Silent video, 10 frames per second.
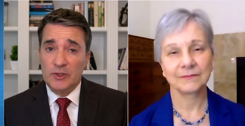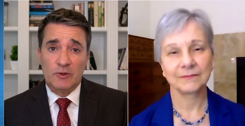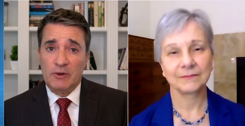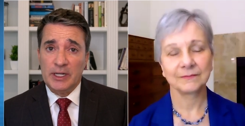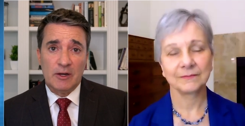Speaker 1: is a
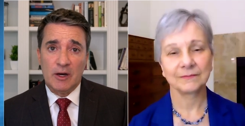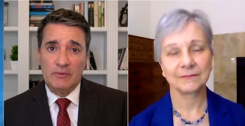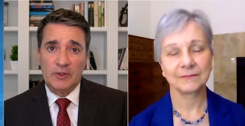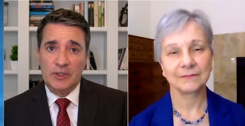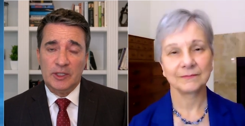great
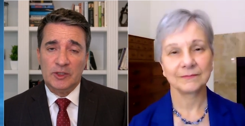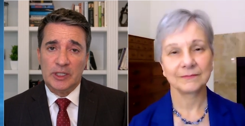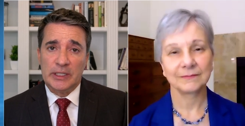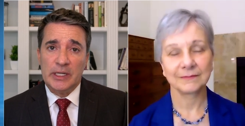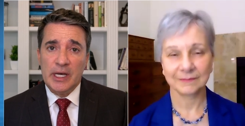
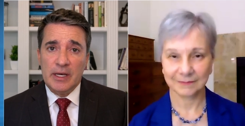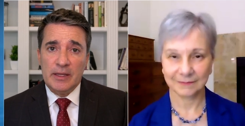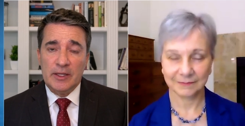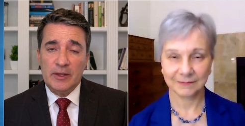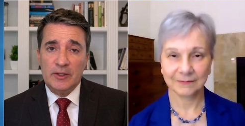conversation.
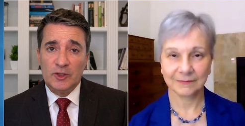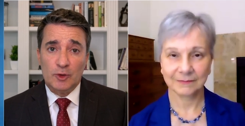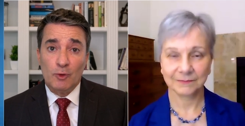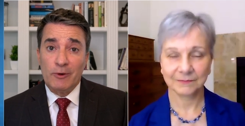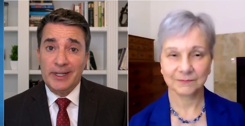The the
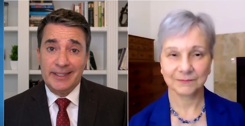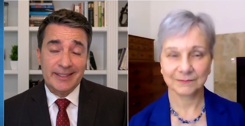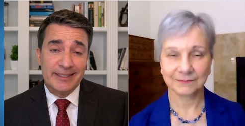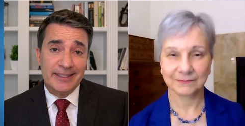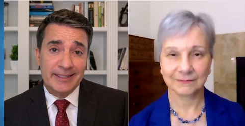story
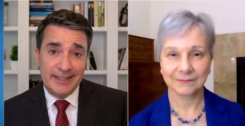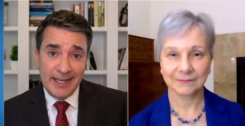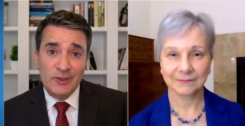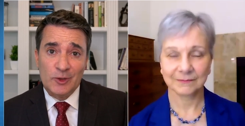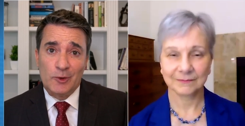is a
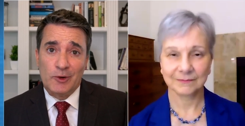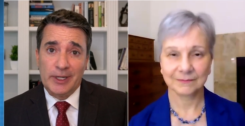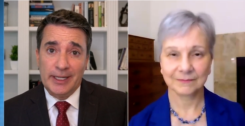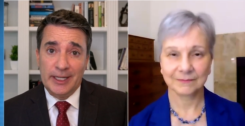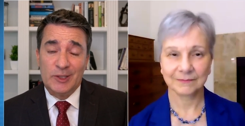success
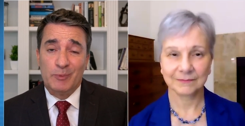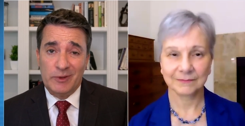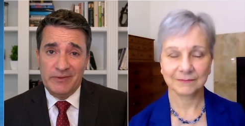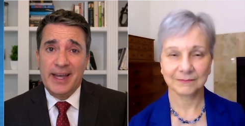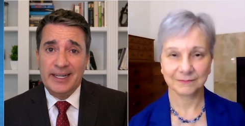story. It's
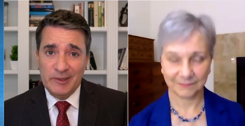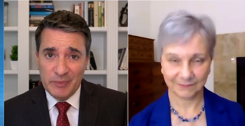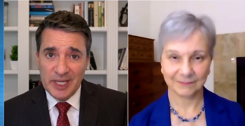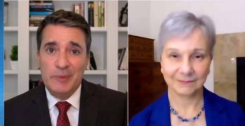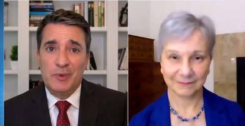
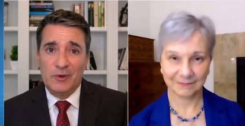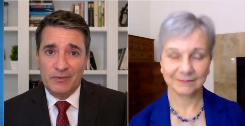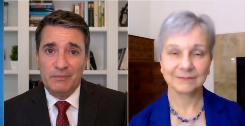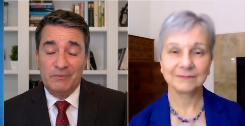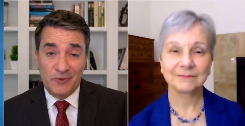preventing people
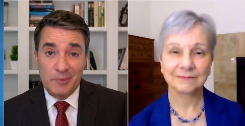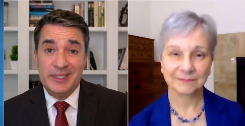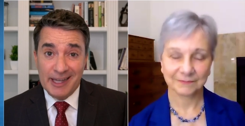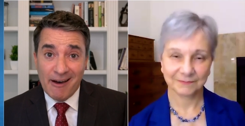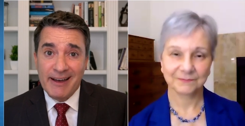
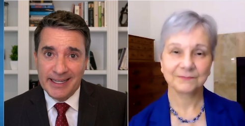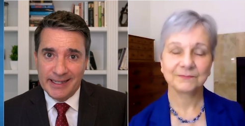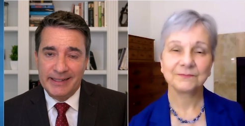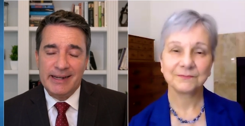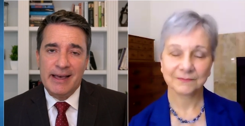from
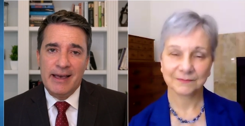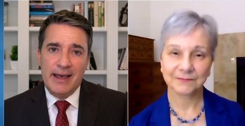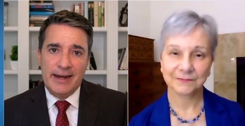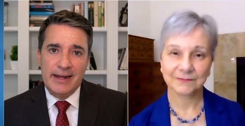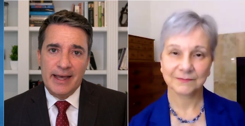dying
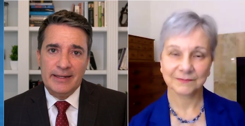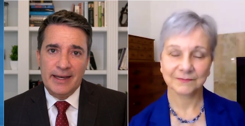and, and